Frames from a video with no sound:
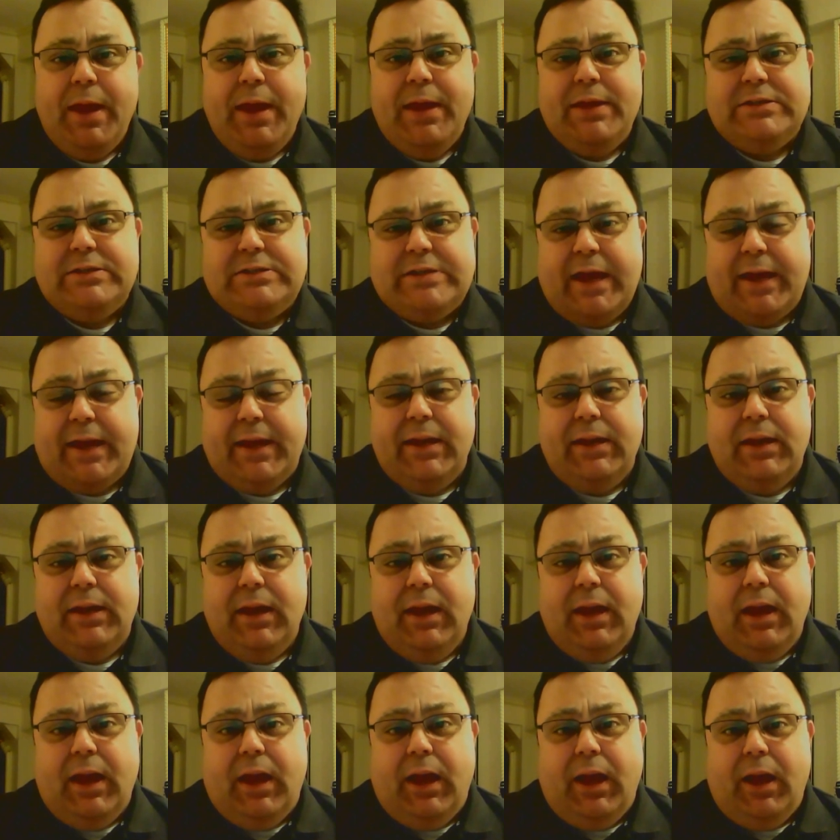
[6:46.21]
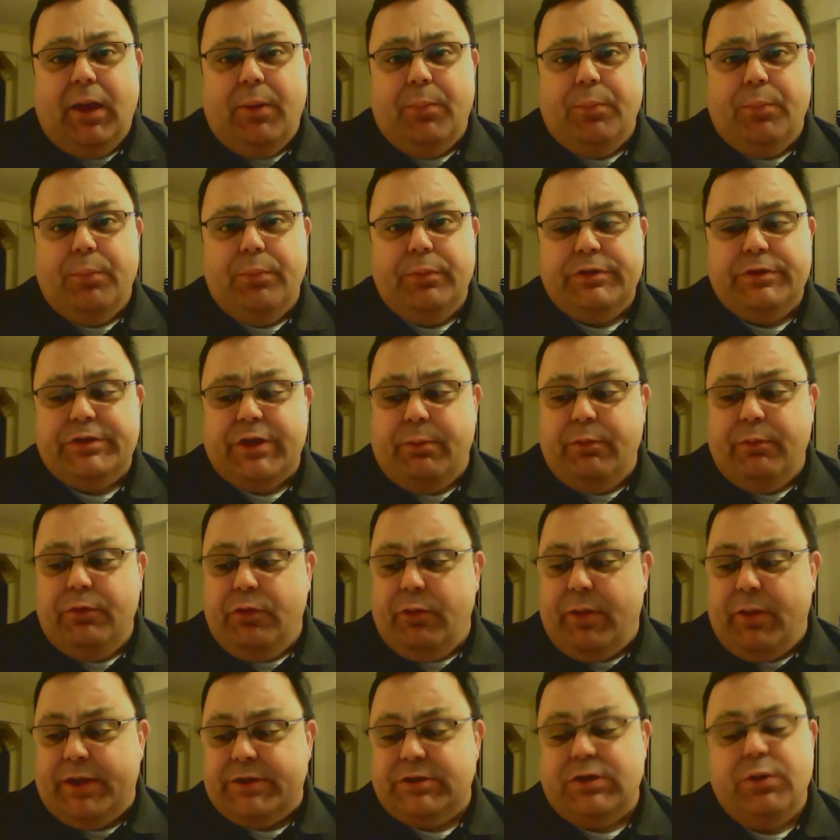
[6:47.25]
Second, some of
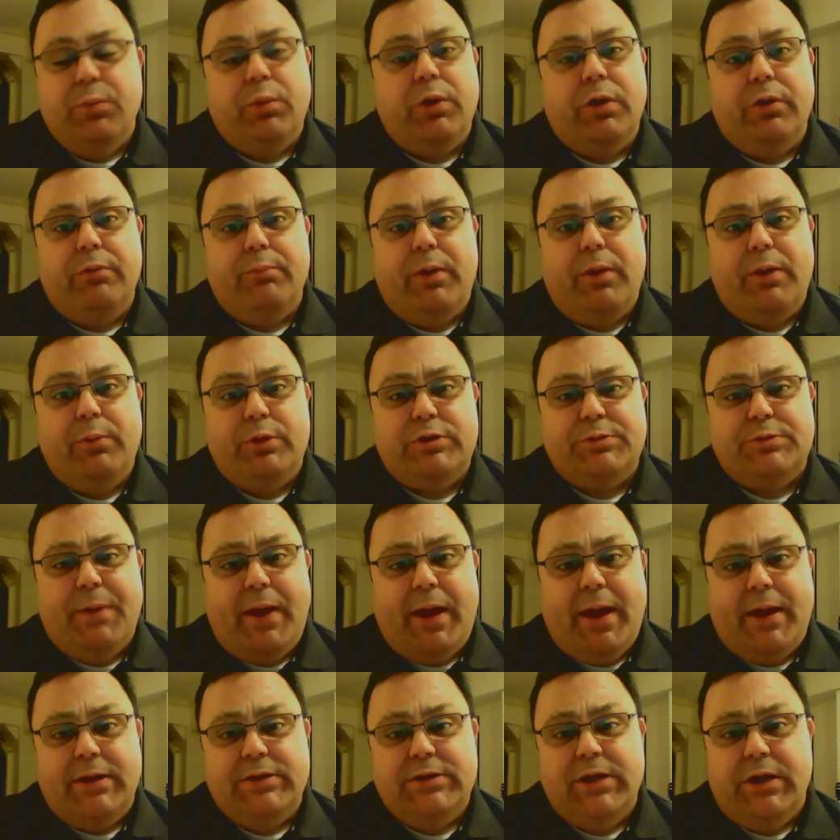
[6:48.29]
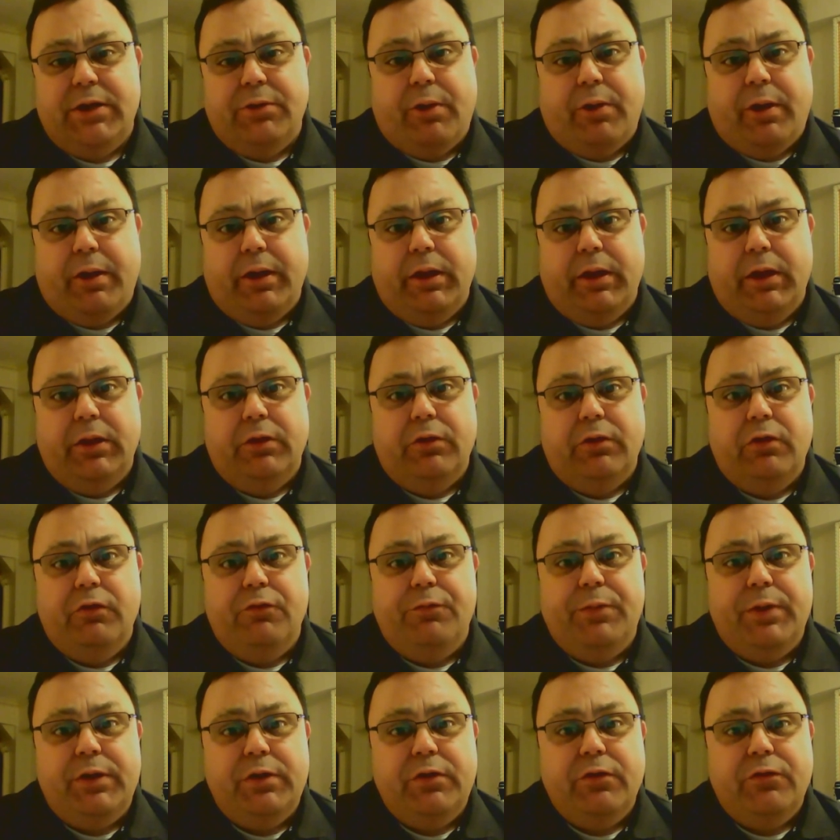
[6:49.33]
you are asking, what's my itinerary? Either you've
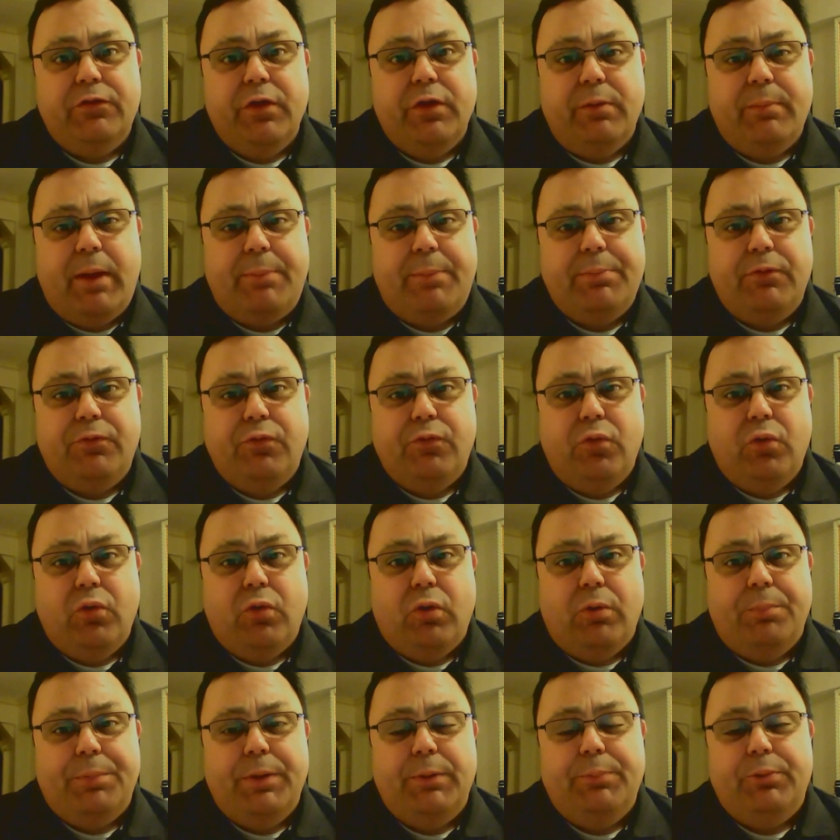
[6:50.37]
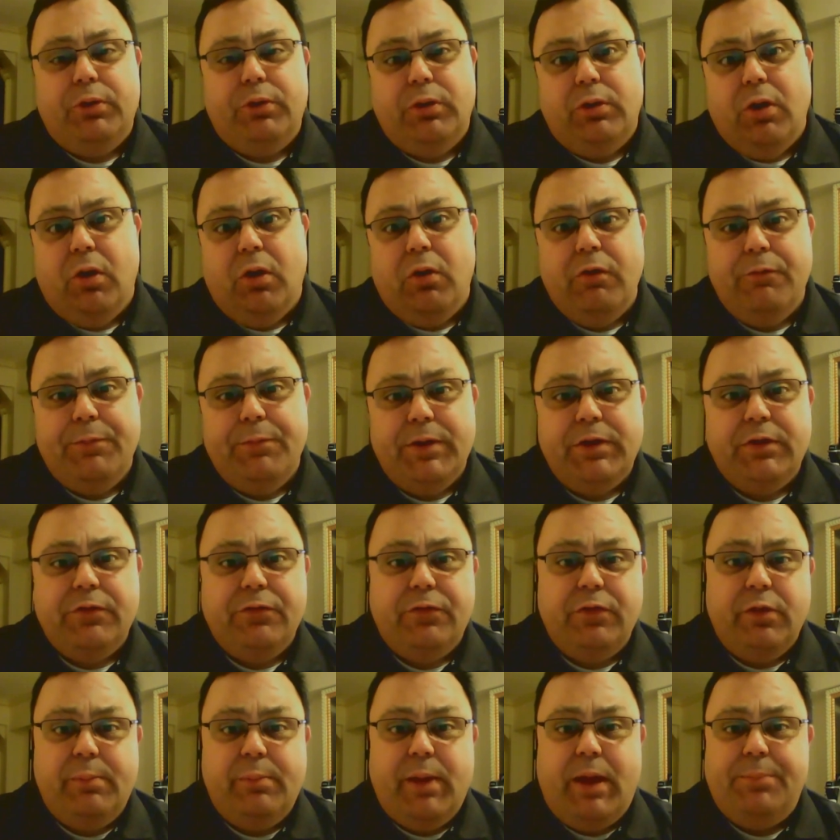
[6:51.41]
been to Philmont before, or people you know have been to
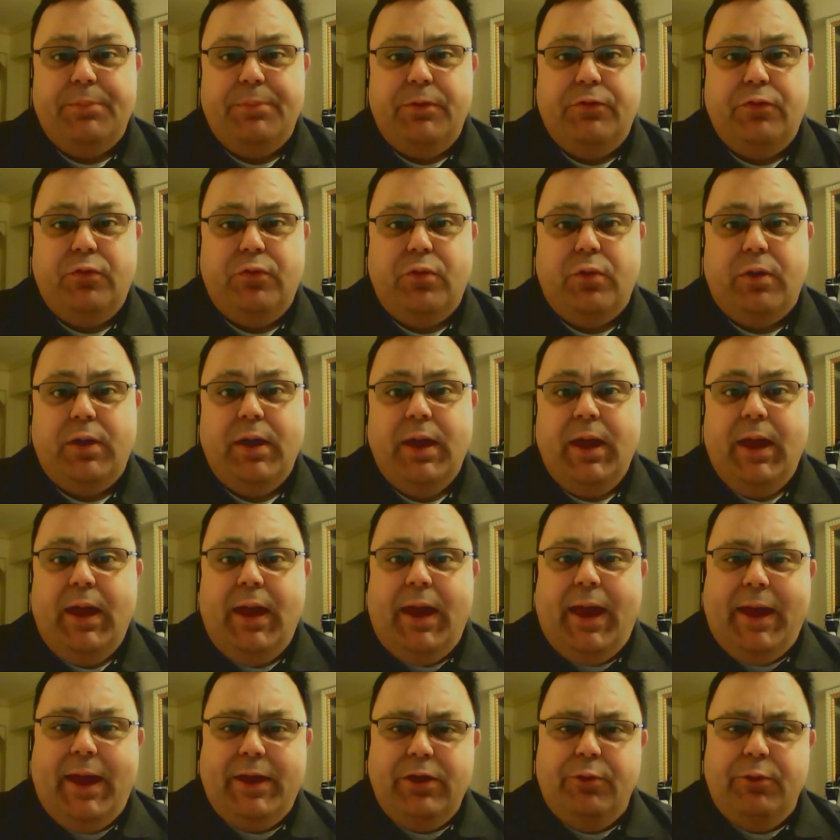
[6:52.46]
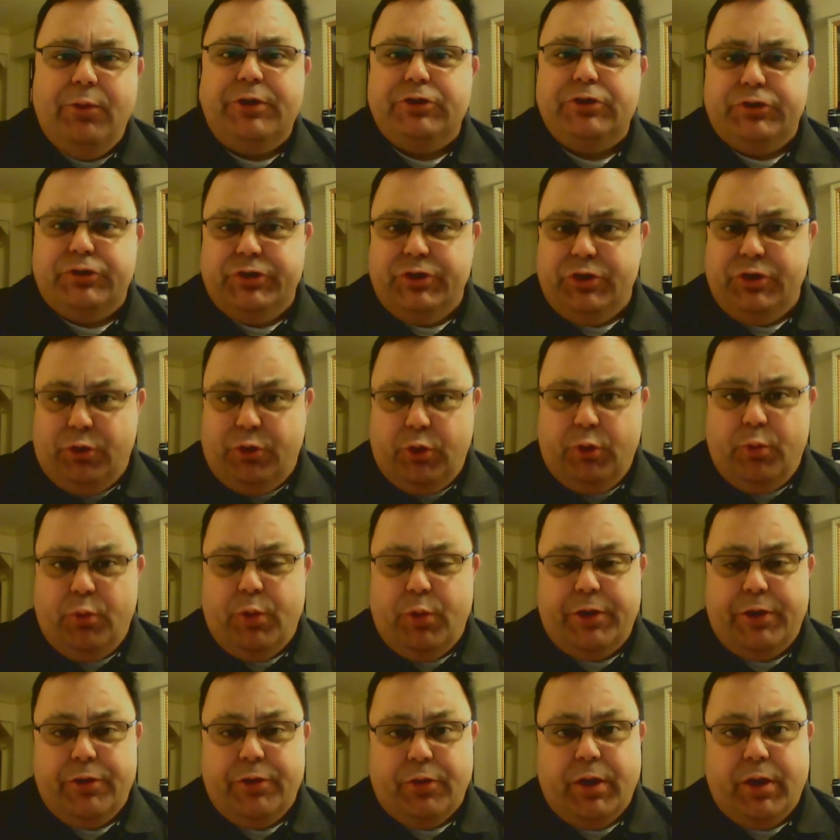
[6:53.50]
Philmont before, and you're interested in knowing
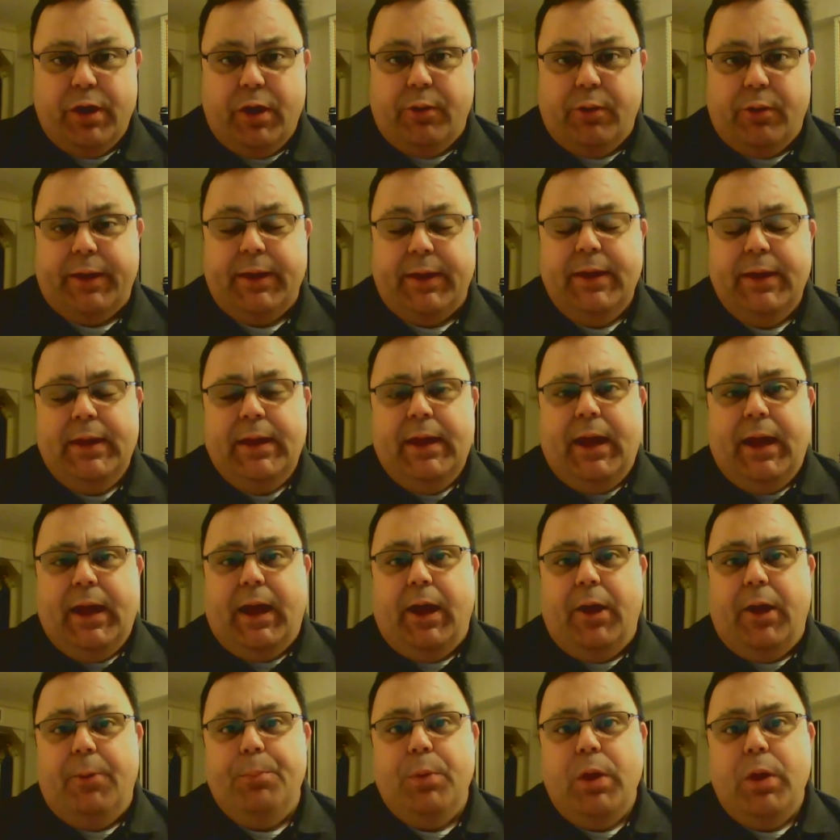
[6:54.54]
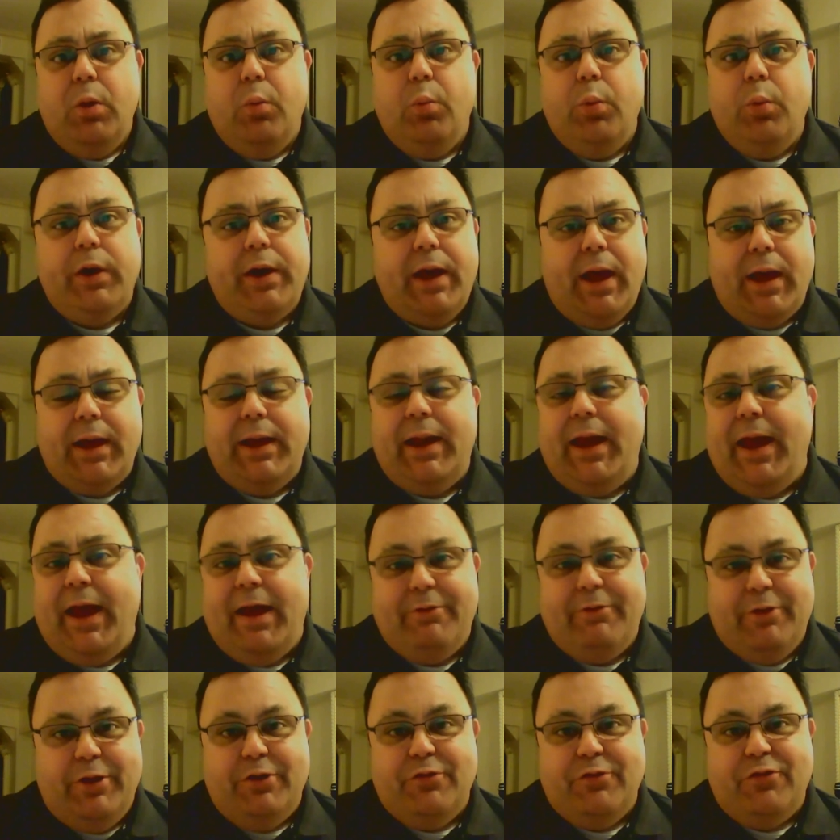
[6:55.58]
where you're going. We're not going to
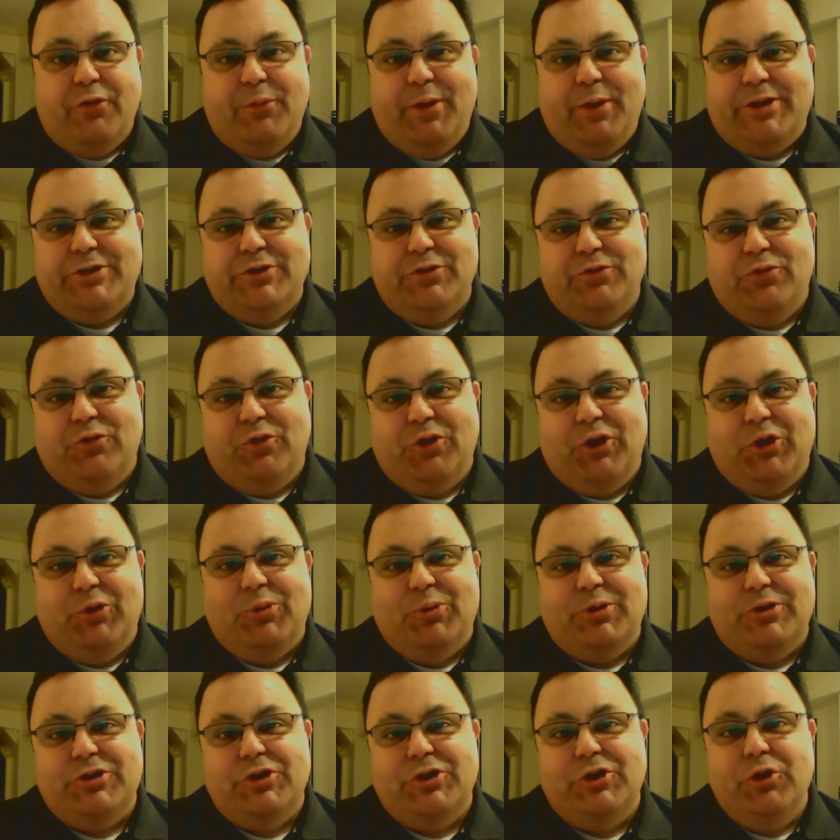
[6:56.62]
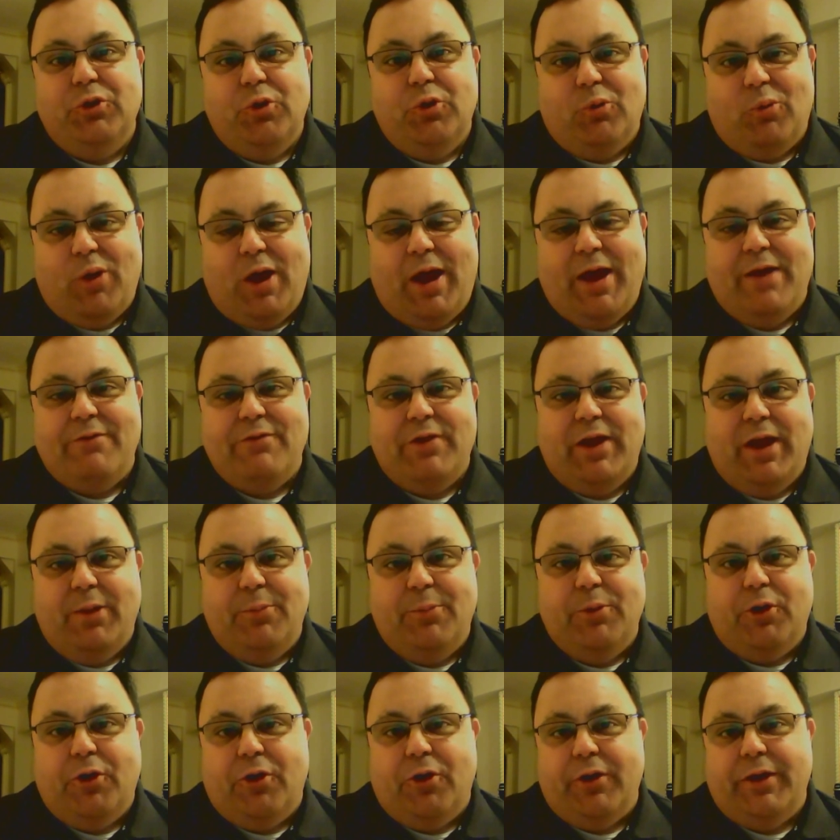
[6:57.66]
have that information for you until you arrive in
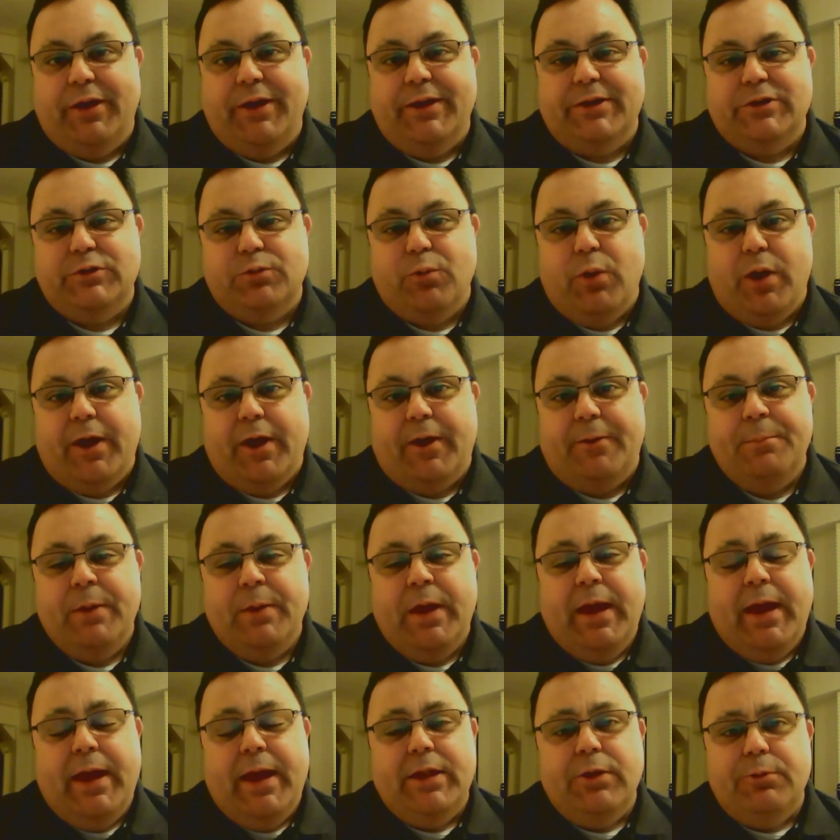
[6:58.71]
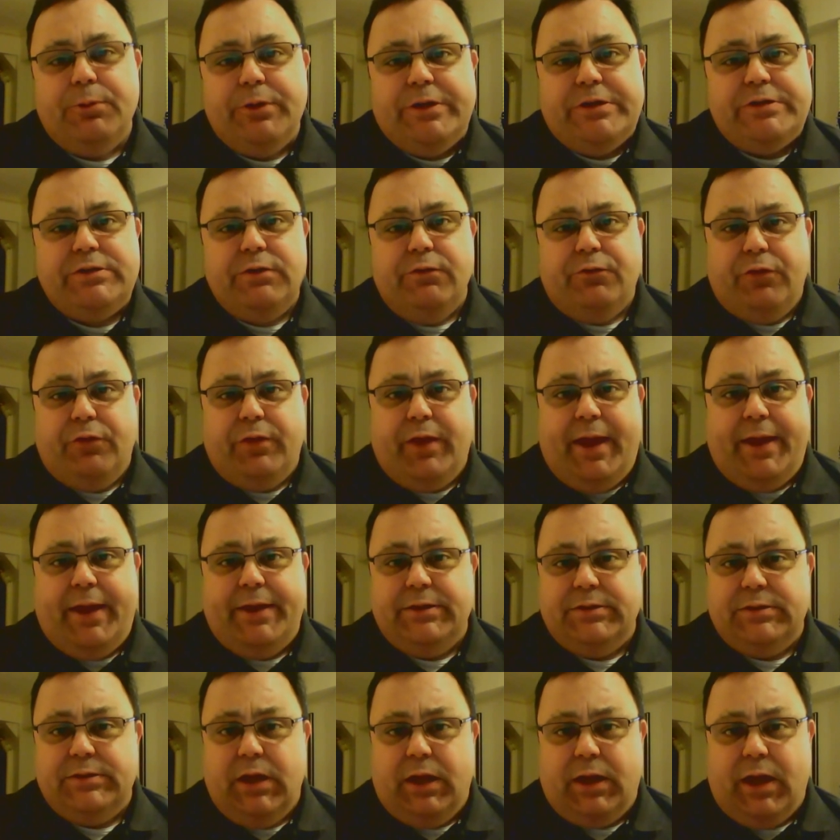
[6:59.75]
Albuquerque as well. And the reason for that
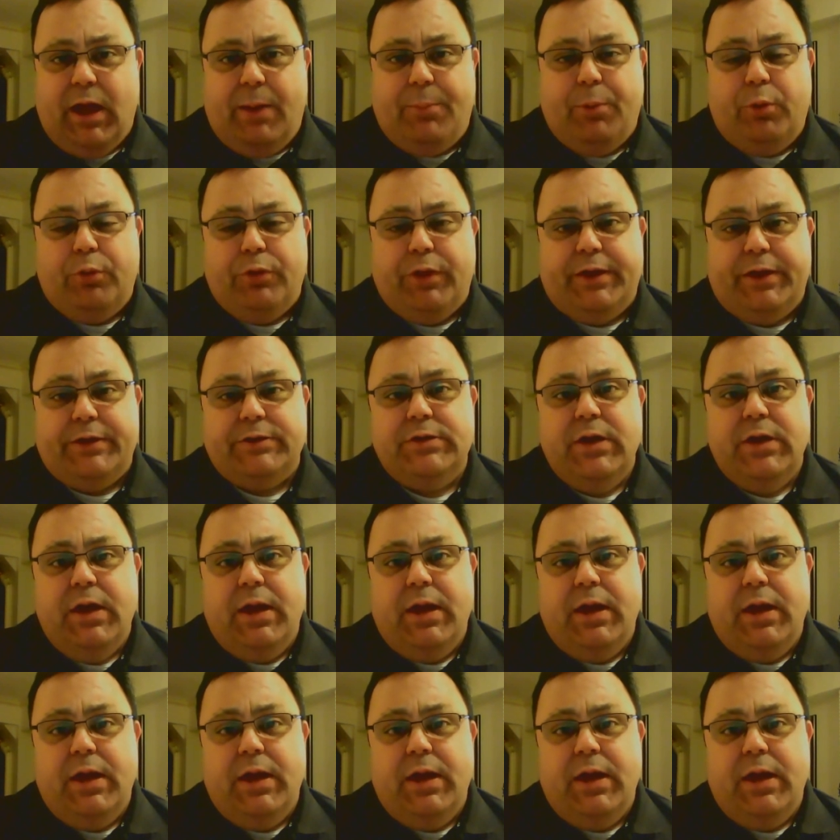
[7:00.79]
is a couple things.